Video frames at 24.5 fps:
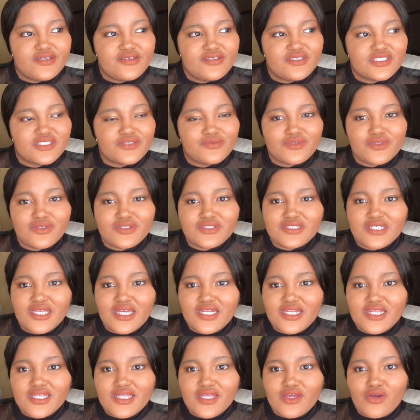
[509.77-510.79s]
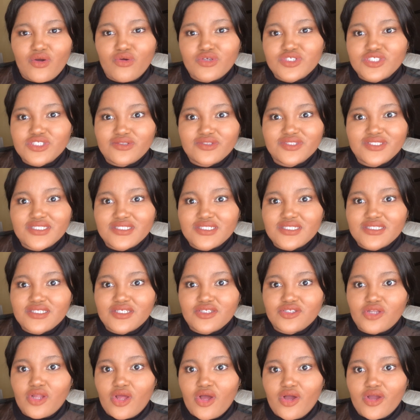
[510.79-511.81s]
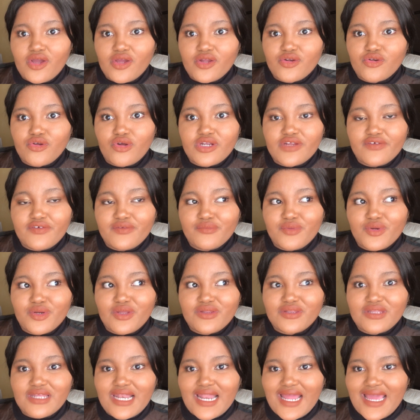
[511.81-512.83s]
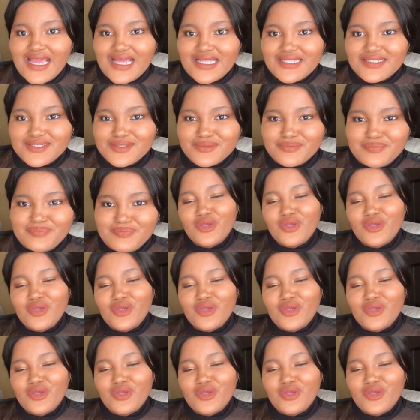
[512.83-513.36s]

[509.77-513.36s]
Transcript: She would not say anything. Or she'll sit in the dark, not even put on the lights.